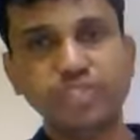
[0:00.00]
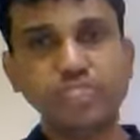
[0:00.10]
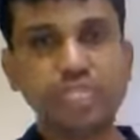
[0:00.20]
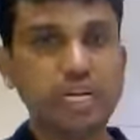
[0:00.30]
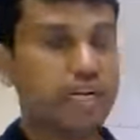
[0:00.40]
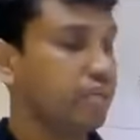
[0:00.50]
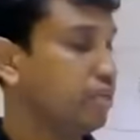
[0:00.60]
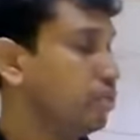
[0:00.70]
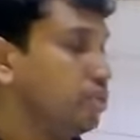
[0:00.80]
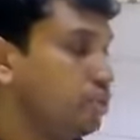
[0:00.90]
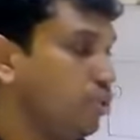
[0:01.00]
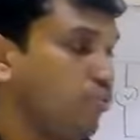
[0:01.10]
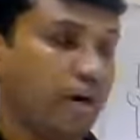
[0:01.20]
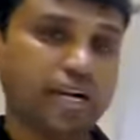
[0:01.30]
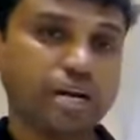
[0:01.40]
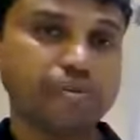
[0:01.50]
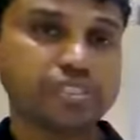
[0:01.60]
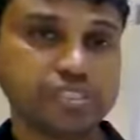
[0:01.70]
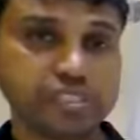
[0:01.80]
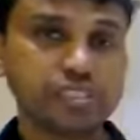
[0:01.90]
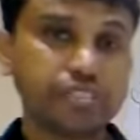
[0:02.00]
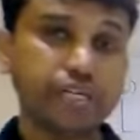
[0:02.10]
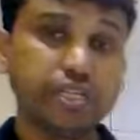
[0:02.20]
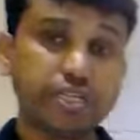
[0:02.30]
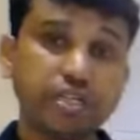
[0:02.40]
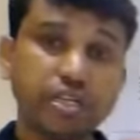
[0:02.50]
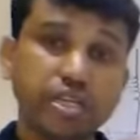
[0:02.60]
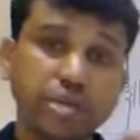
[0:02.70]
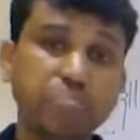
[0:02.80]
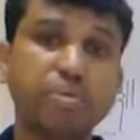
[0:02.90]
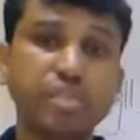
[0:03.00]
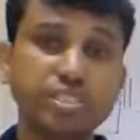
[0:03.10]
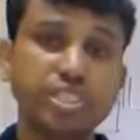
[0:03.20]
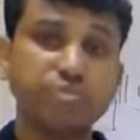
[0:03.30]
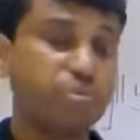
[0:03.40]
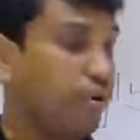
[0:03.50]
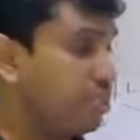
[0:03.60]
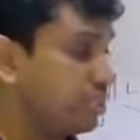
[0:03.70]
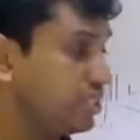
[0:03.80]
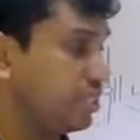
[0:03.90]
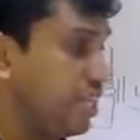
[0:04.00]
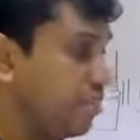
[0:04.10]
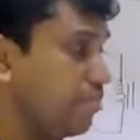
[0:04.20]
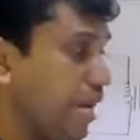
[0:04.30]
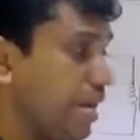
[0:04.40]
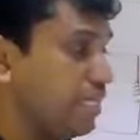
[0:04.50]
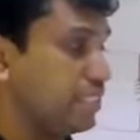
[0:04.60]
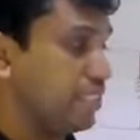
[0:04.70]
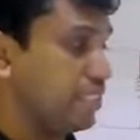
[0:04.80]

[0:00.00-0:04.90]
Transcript: Is that clear? So what happens is that impulse response is named as